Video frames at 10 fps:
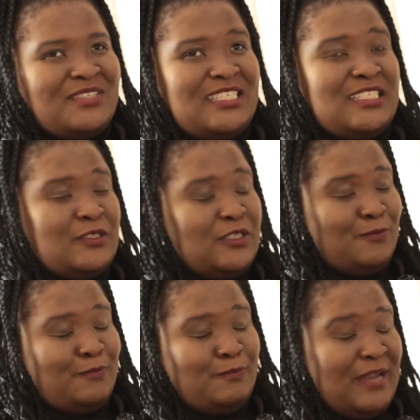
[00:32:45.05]

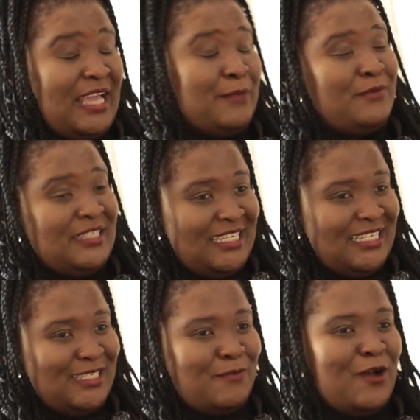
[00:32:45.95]
She's Black
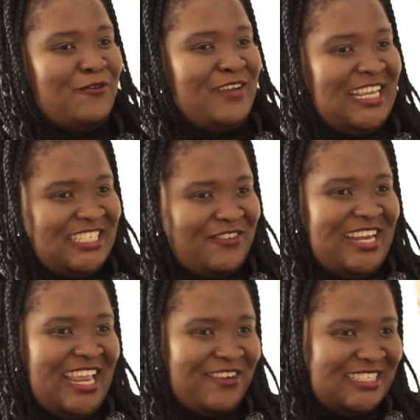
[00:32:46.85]
British but of
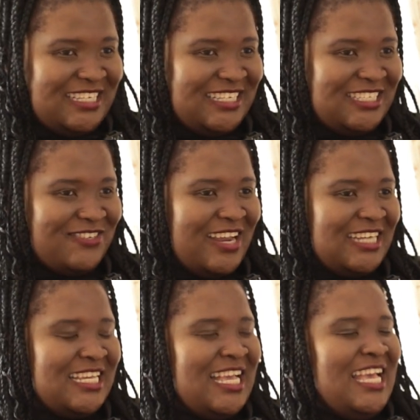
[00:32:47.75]
Nigerian heritage, right?